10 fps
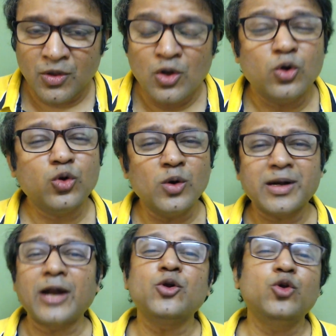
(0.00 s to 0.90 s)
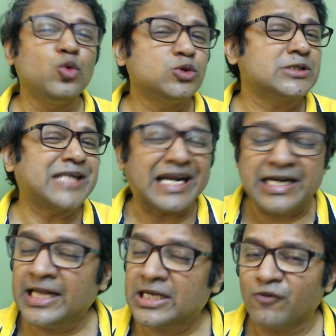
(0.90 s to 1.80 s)
Don't try to use
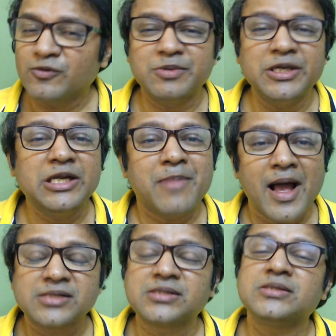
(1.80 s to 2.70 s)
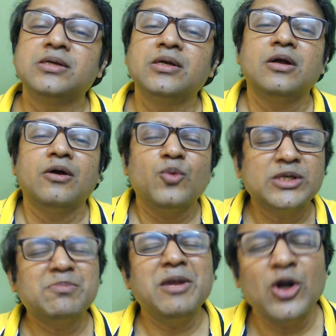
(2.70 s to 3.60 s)
techniques of speed max,
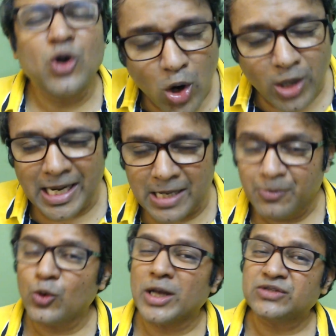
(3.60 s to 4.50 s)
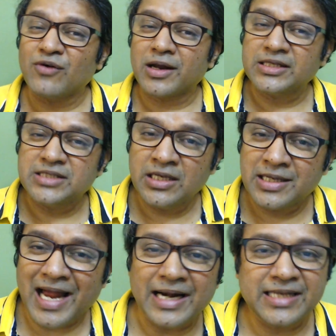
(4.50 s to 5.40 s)
which may not help you as far as the C
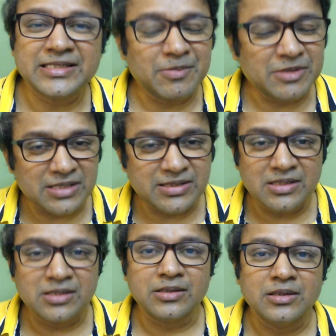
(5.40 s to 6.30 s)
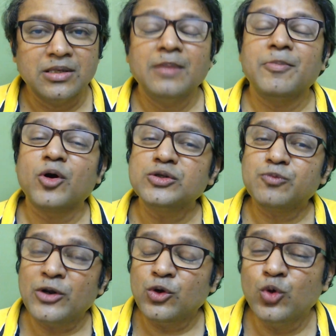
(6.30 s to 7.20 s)
A T exam is concerned. Because
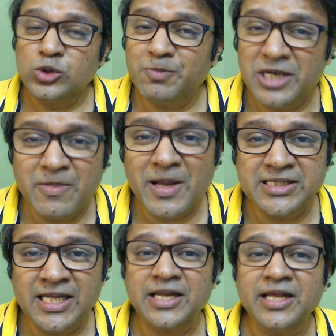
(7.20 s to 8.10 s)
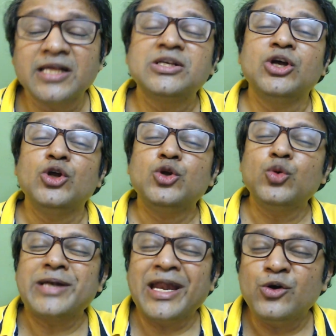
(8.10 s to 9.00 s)
when you use speed max techniques, you
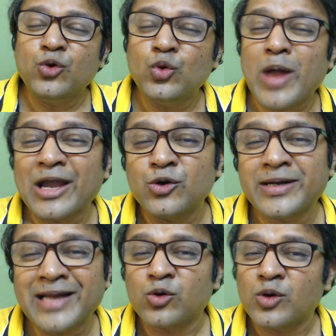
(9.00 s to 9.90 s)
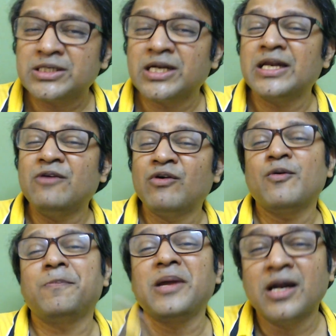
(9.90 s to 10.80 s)
tend to do accurate calculation even for
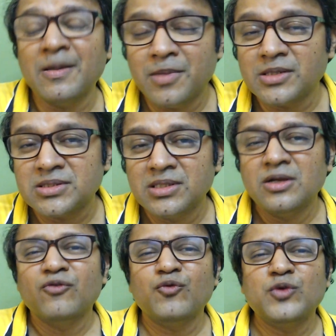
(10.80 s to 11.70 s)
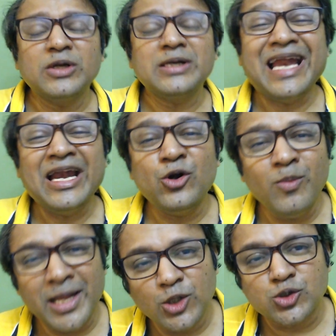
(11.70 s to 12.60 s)
bigger numbers, which will tend to
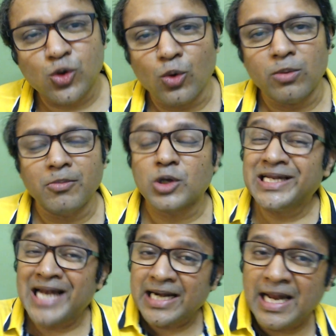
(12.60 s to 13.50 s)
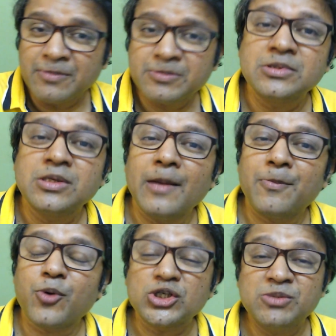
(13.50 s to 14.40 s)
make you slow. Because in that time,
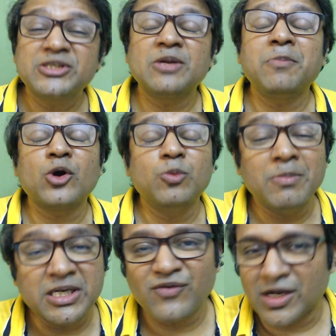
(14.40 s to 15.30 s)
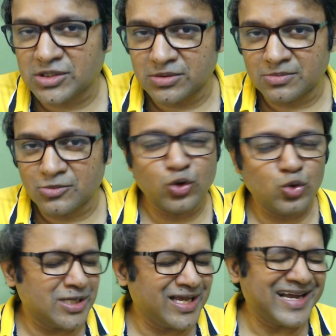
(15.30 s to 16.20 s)
approximation could be much faster, or
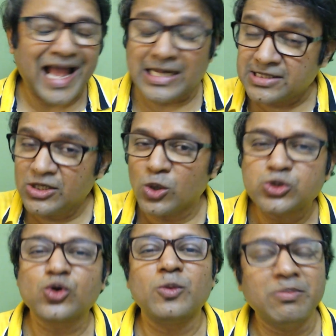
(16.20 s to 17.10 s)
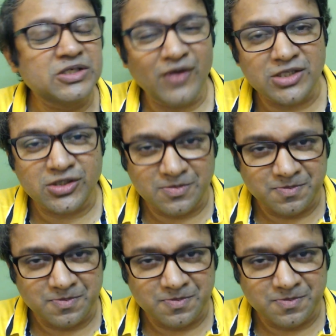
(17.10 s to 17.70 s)
using a calci also could be much faster,